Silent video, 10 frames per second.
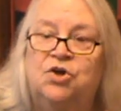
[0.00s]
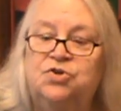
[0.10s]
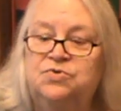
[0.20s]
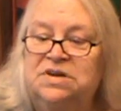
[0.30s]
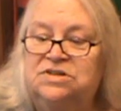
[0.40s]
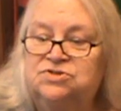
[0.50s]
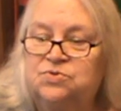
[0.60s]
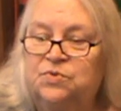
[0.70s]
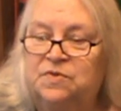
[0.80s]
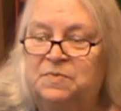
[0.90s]
you need
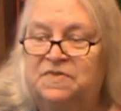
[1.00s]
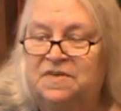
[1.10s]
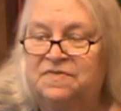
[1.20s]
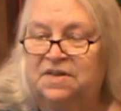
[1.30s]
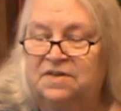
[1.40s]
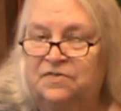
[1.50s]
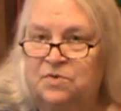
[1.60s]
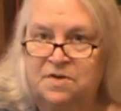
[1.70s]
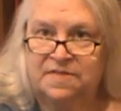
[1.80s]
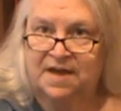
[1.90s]
tools specifically
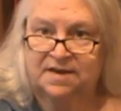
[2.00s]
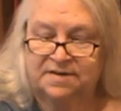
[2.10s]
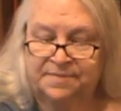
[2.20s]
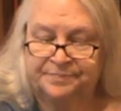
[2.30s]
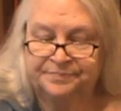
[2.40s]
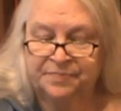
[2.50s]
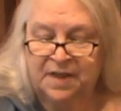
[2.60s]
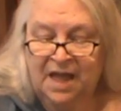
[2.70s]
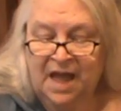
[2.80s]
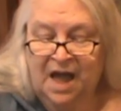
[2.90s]
for
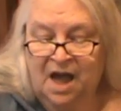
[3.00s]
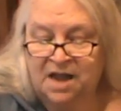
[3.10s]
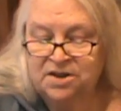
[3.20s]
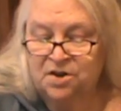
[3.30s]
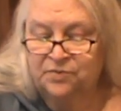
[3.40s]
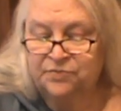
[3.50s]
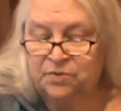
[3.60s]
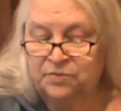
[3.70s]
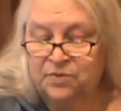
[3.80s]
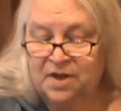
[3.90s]
that. You know,
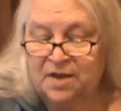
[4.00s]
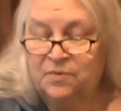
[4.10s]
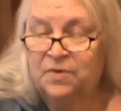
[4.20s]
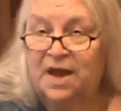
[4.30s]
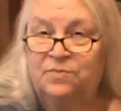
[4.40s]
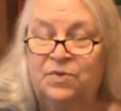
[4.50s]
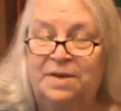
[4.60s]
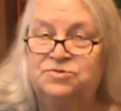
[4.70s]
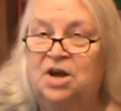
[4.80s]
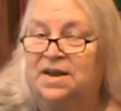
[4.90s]
for uh, and what
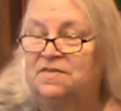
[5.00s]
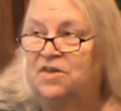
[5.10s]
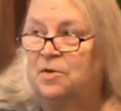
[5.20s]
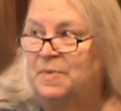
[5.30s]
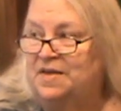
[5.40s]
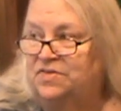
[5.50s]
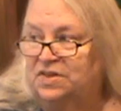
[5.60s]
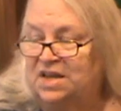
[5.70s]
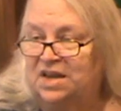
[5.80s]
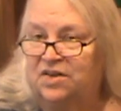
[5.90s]
I'm talking there
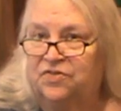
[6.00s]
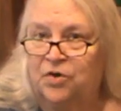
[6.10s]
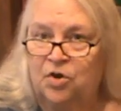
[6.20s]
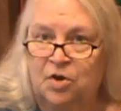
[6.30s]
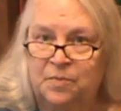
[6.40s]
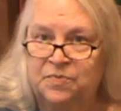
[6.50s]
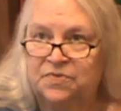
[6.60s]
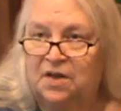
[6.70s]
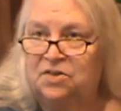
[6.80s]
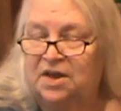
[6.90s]
basically is
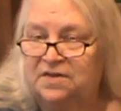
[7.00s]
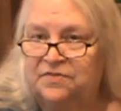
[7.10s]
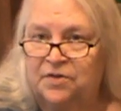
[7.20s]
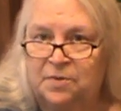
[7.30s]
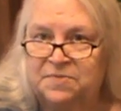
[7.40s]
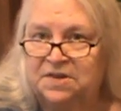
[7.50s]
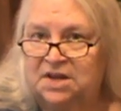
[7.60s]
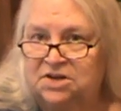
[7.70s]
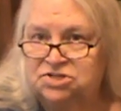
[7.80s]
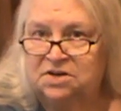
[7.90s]
herbs, a lot of herbs, a
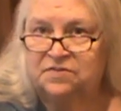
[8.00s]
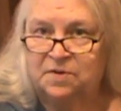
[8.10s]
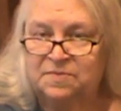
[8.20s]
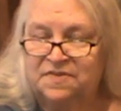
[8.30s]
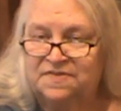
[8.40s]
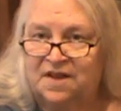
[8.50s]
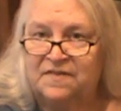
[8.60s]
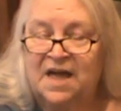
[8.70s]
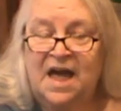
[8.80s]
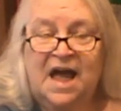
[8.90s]
collection of herbs and
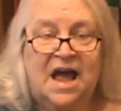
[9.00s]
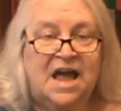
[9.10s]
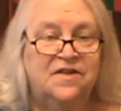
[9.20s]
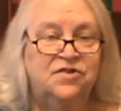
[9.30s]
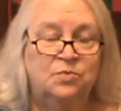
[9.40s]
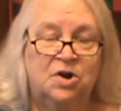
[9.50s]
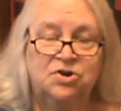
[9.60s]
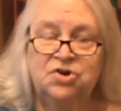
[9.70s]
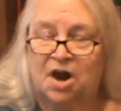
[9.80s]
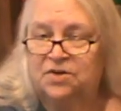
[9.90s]
stuff. If you
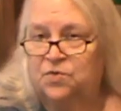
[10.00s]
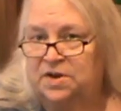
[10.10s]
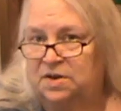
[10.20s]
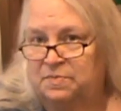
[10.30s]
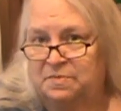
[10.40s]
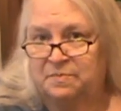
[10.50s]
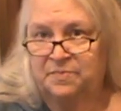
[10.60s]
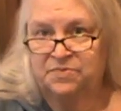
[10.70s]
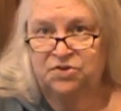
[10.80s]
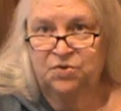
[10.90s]
are not going to be
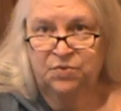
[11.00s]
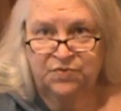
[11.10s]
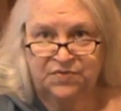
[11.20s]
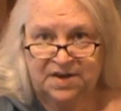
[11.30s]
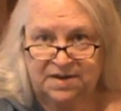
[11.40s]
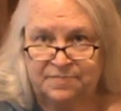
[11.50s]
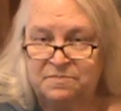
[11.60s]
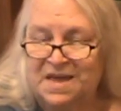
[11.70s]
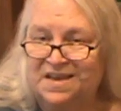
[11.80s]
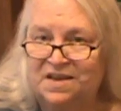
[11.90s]
using
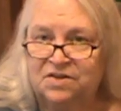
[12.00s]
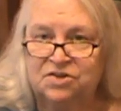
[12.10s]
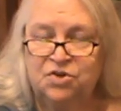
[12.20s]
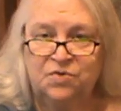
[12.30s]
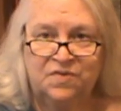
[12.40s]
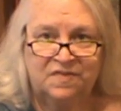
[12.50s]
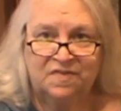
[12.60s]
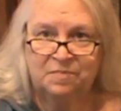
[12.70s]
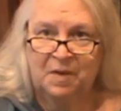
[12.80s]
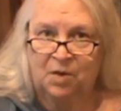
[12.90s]
make using
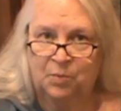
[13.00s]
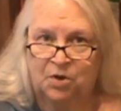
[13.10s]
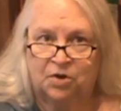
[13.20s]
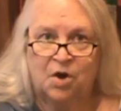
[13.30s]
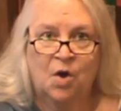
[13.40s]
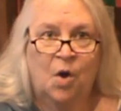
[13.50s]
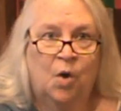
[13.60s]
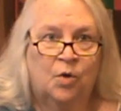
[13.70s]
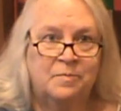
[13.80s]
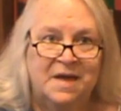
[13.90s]
spell work
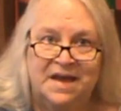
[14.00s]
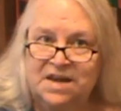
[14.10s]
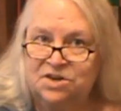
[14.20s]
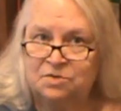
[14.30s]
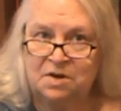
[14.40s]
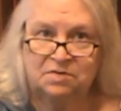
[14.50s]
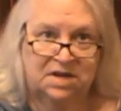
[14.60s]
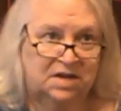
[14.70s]
or making your own